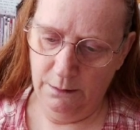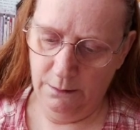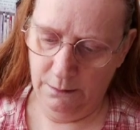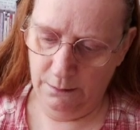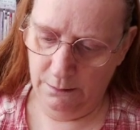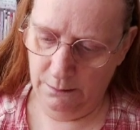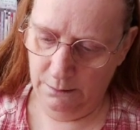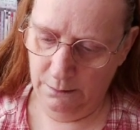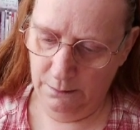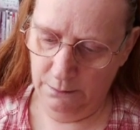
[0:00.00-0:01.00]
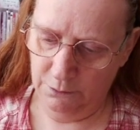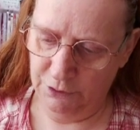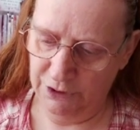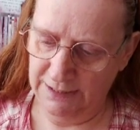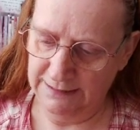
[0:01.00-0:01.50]
because
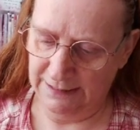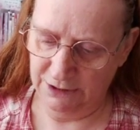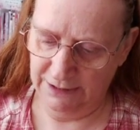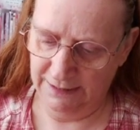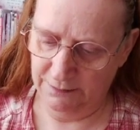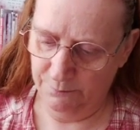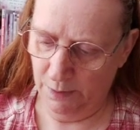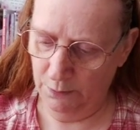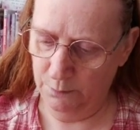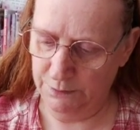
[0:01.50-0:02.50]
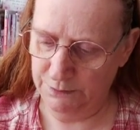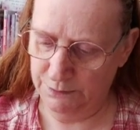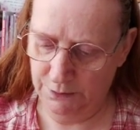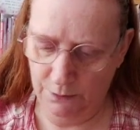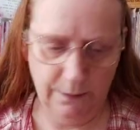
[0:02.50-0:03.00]
she's actually at the
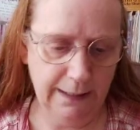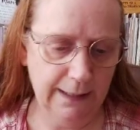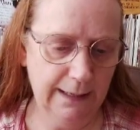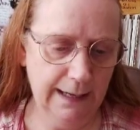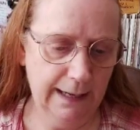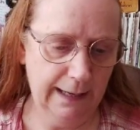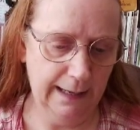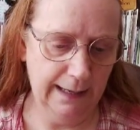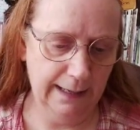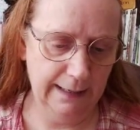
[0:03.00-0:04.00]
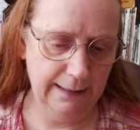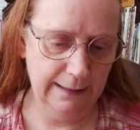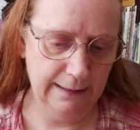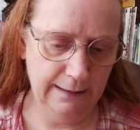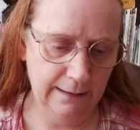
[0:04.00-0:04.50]
moment doing
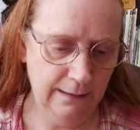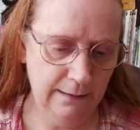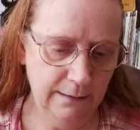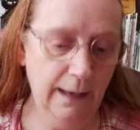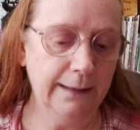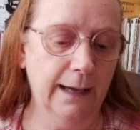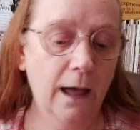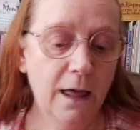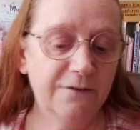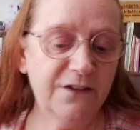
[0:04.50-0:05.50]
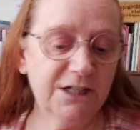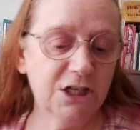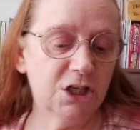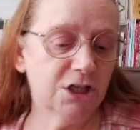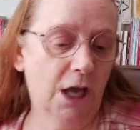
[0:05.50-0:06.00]
a, yeah,
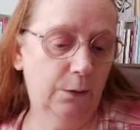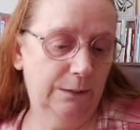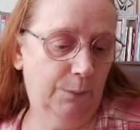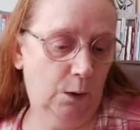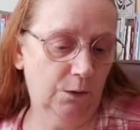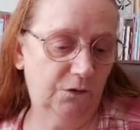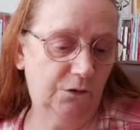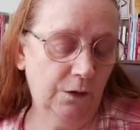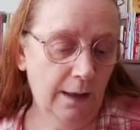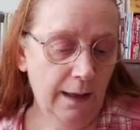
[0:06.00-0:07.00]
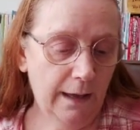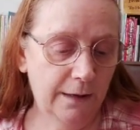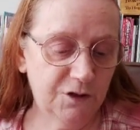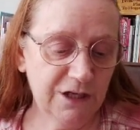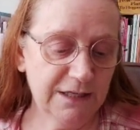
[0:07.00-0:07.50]
vintage sewing box.
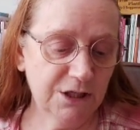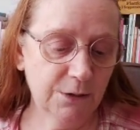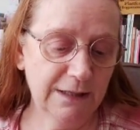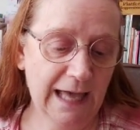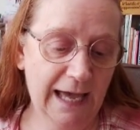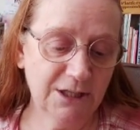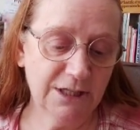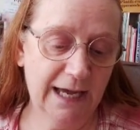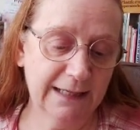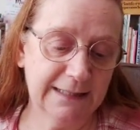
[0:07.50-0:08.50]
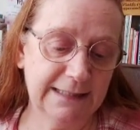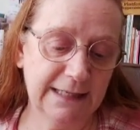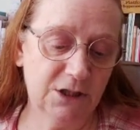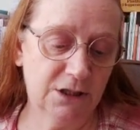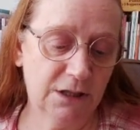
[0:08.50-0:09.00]
She's doing the hashtag
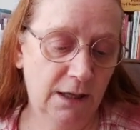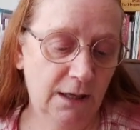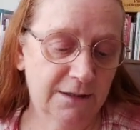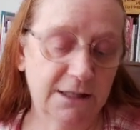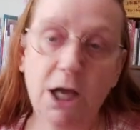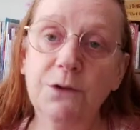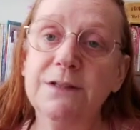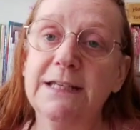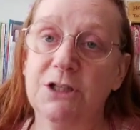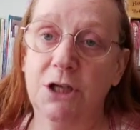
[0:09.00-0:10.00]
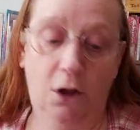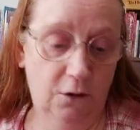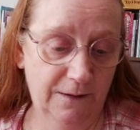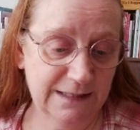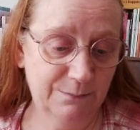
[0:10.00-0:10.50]
slow
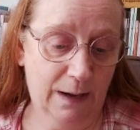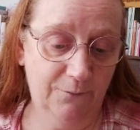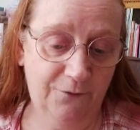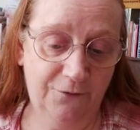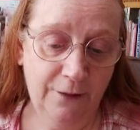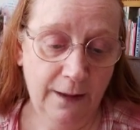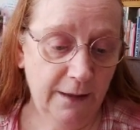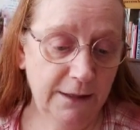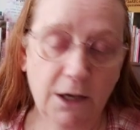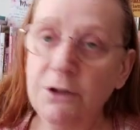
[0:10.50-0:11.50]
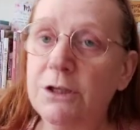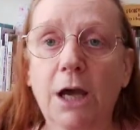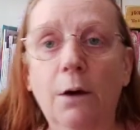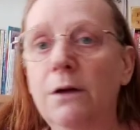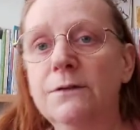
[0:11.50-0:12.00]
stitch along this month. You
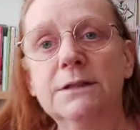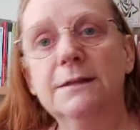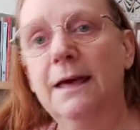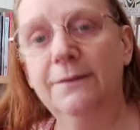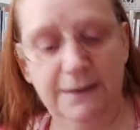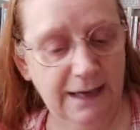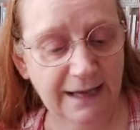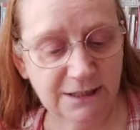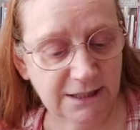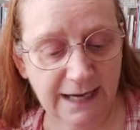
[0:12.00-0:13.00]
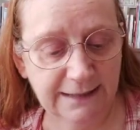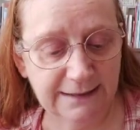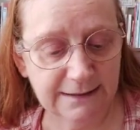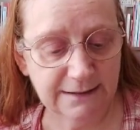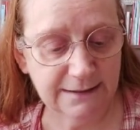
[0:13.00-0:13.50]
know, go over to the
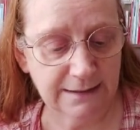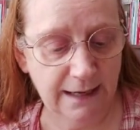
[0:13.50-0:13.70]
hashtag